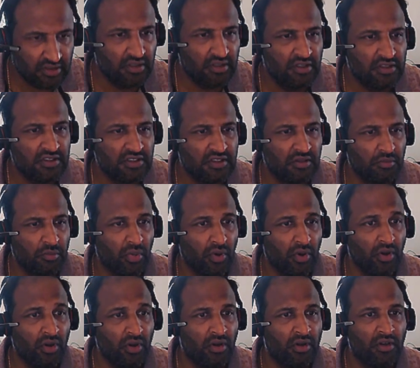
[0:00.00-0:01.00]
simple.
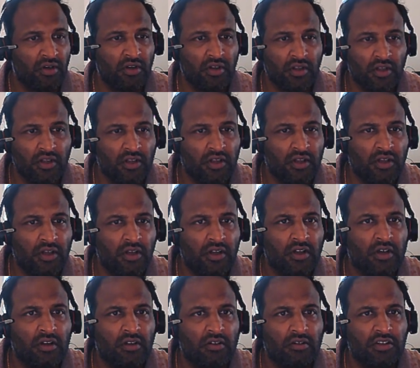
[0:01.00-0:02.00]

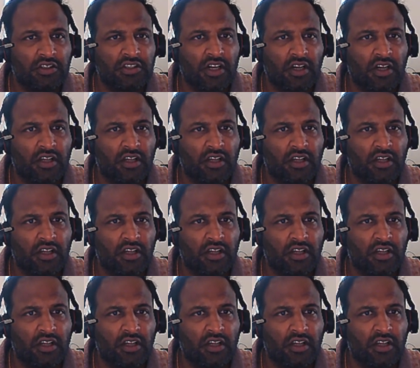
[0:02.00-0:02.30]
We start the